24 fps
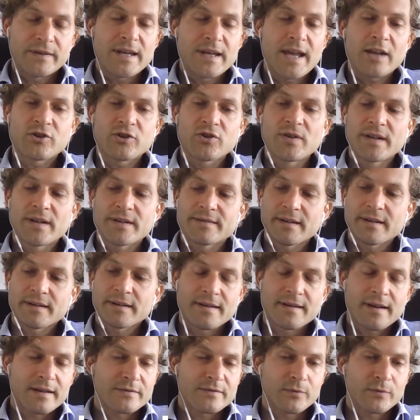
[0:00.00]
the agent is
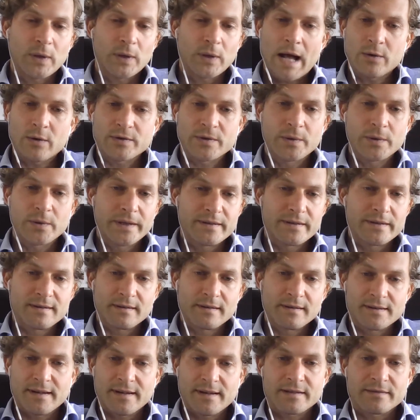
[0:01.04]
successful, HAUSGOLD is
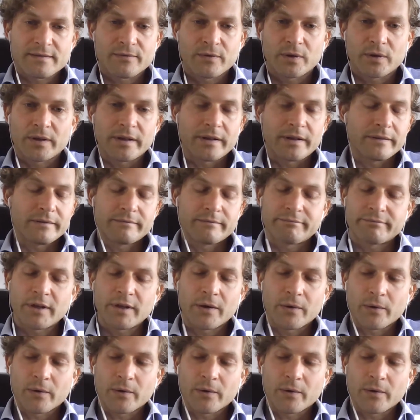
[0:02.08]
successful, and,